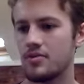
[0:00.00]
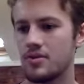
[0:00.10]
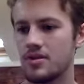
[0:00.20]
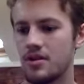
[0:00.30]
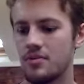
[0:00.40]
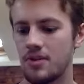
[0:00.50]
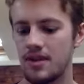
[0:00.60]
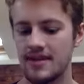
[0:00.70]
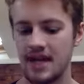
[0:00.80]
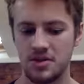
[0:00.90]
which come with the
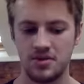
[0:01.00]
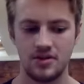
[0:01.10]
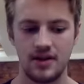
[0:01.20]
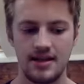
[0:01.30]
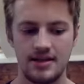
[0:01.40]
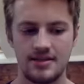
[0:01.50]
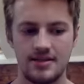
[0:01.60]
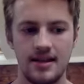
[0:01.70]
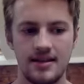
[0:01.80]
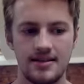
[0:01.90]
attachment to
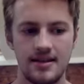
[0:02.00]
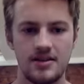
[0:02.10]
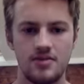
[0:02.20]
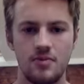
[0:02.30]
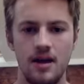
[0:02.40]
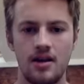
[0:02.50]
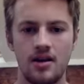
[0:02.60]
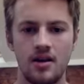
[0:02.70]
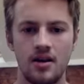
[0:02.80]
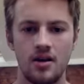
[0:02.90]
identities is when